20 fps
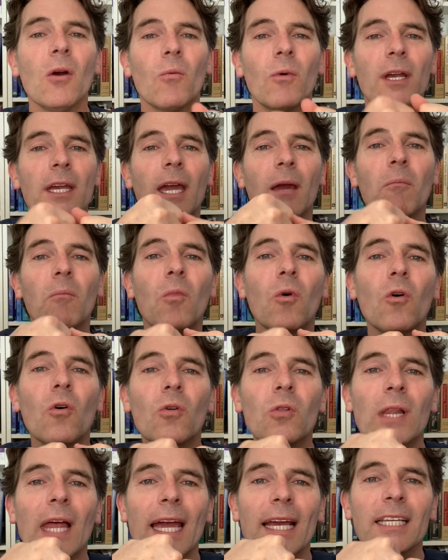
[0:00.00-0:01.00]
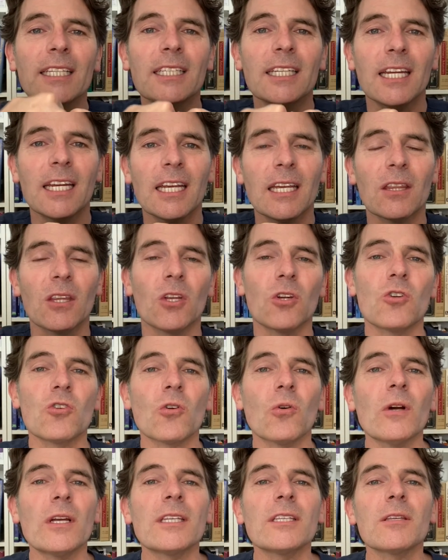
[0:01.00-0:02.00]
we get more laxity in the
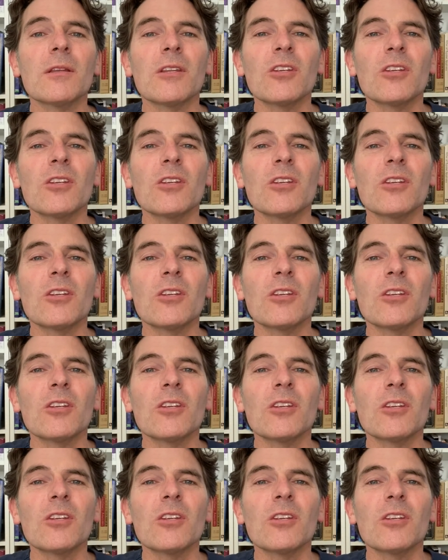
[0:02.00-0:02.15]
joints